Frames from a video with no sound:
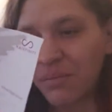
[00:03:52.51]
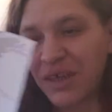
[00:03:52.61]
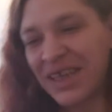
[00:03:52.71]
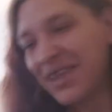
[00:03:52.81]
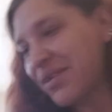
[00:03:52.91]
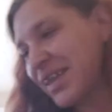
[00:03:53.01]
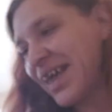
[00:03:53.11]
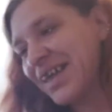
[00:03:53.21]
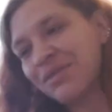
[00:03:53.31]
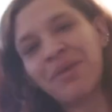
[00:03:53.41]
But anyway,
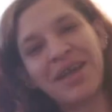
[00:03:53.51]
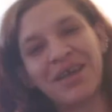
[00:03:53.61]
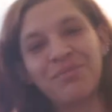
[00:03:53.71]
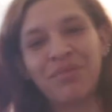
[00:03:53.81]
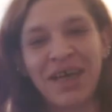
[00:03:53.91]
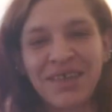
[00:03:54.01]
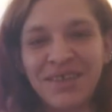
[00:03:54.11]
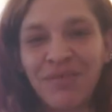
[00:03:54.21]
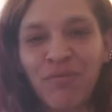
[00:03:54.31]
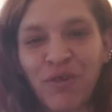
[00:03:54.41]
that is my
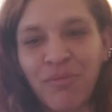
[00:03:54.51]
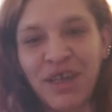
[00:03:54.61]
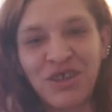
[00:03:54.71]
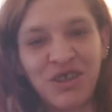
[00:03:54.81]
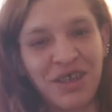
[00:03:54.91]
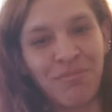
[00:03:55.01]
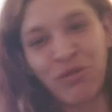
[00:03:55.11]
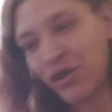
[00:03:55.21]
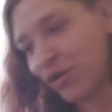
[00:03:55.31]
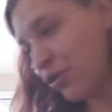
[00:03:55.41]
unboxing for my
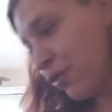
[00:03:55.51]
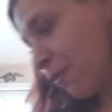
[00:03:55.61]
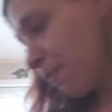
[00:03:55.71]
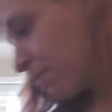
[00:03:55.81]
shampoo.